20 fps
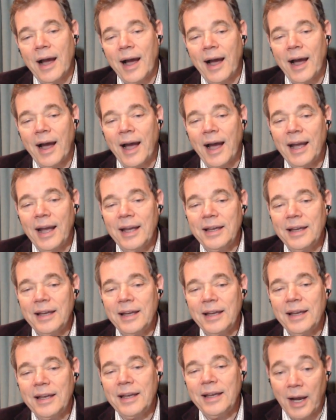
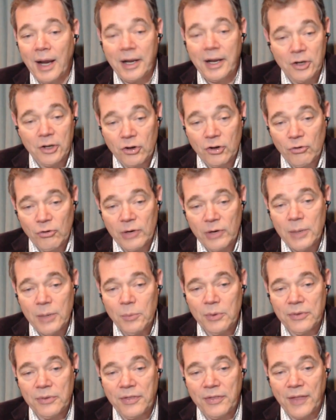I agree
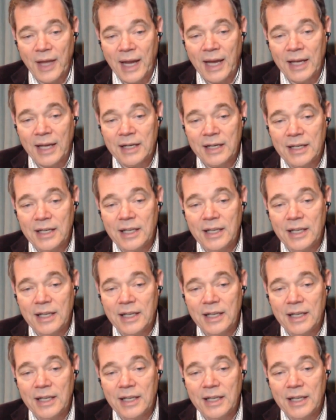with that